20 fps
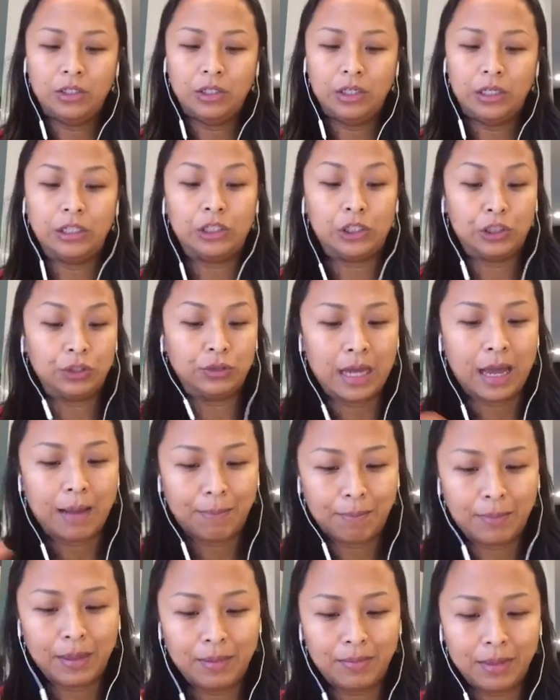It should
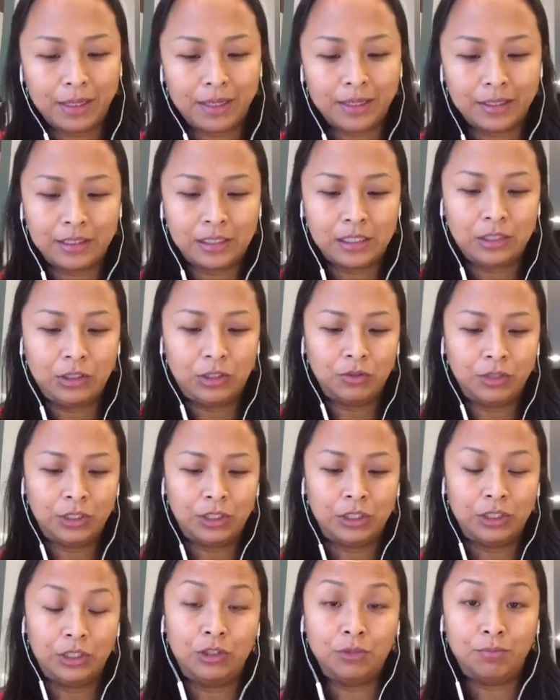not be, because
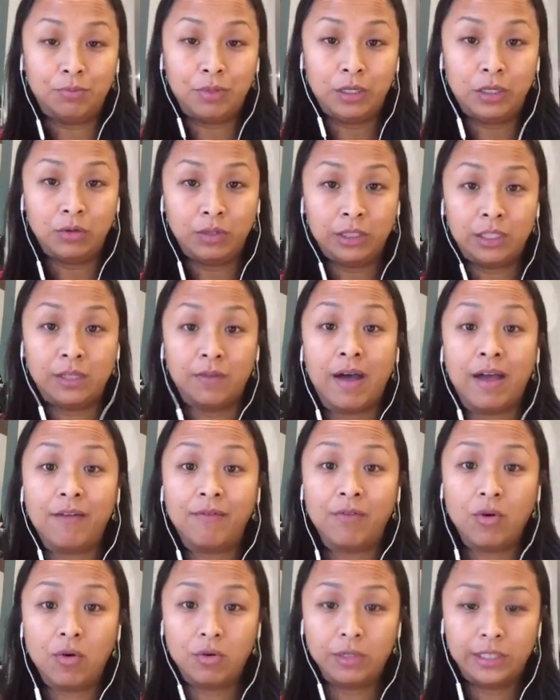intuition should be your
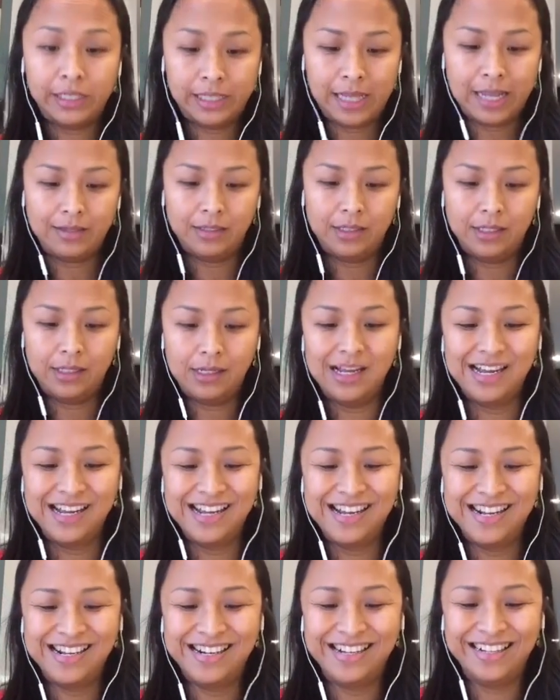survival sense.
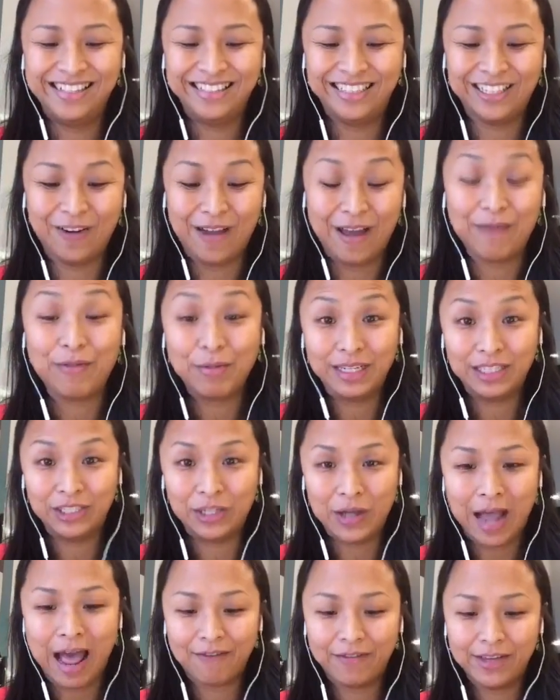So everybody
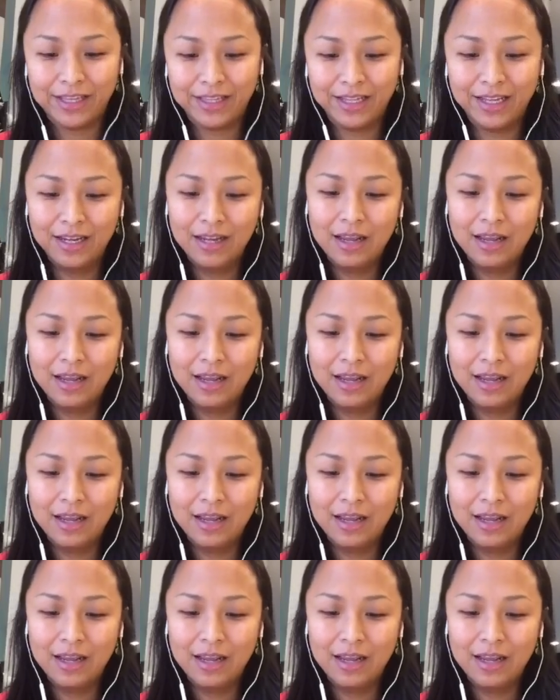should have it.